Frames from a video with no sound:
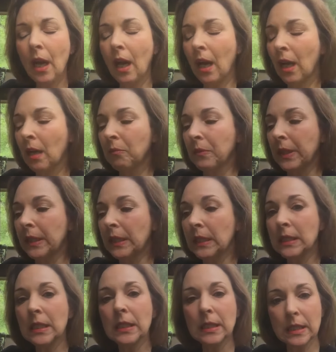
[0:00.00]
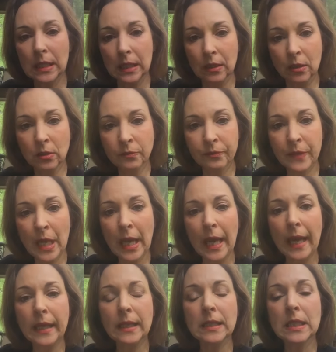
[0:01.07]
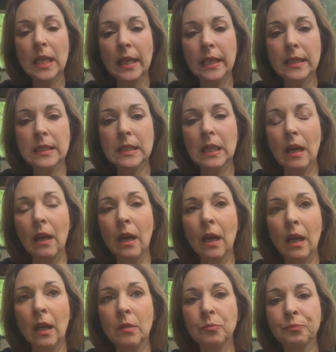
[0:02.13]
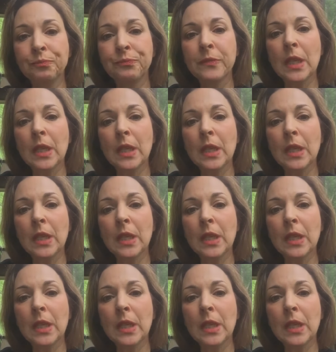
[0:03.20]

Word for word: Um, it is a skill, and it takes um,